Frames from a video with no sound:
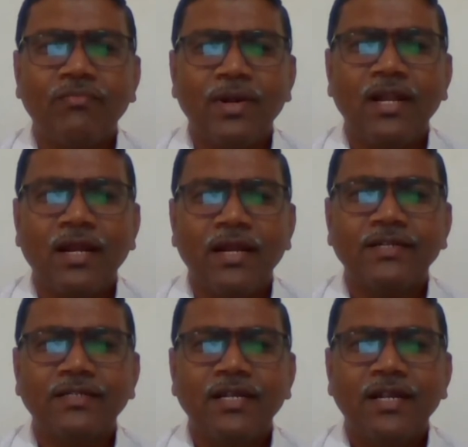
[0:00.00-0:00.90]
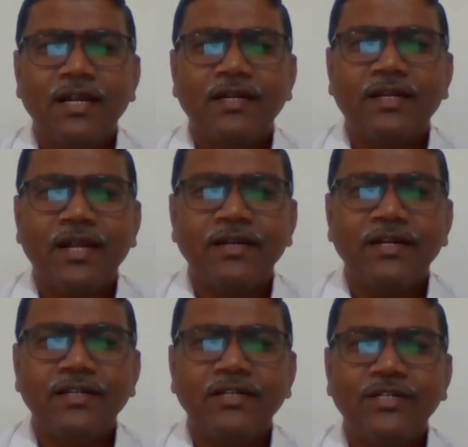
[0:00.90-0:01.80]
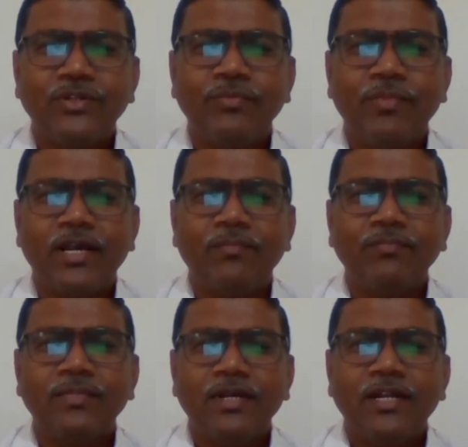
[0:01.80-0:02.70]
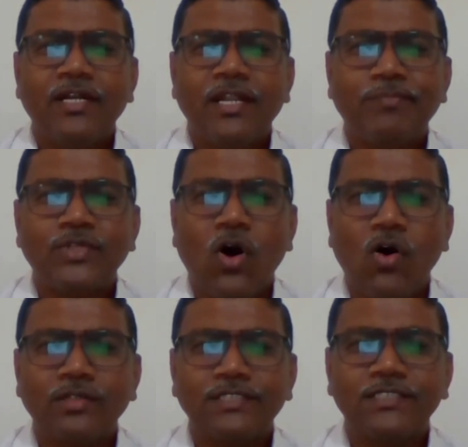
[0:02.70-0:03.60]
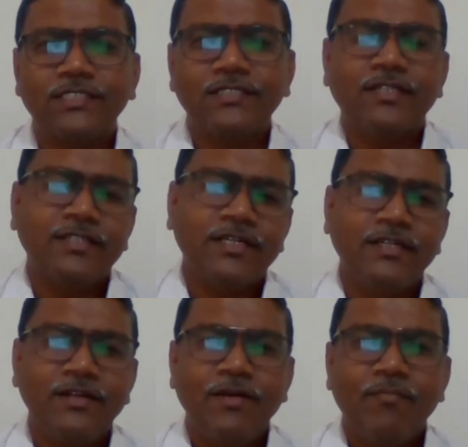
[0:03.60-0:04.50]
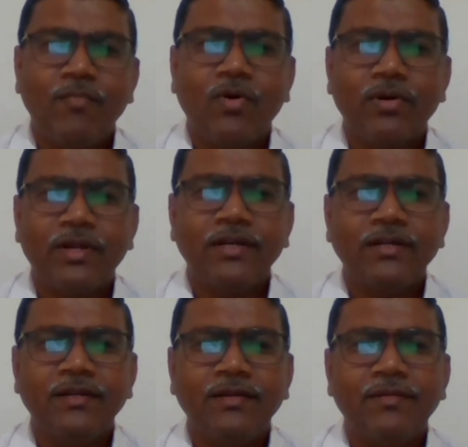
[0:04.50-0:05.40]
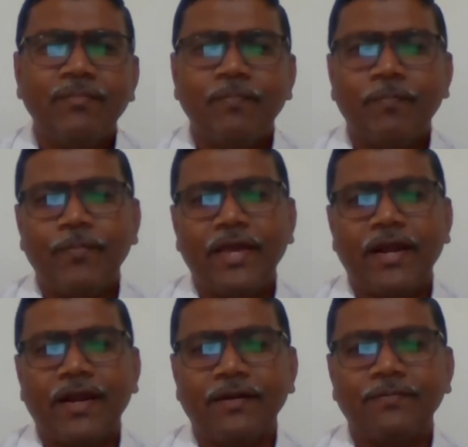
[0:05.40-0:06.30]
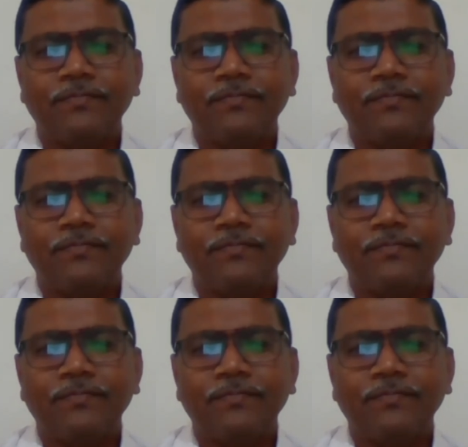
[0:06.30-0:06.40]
Middle English tended to become diphthongs in the modern period.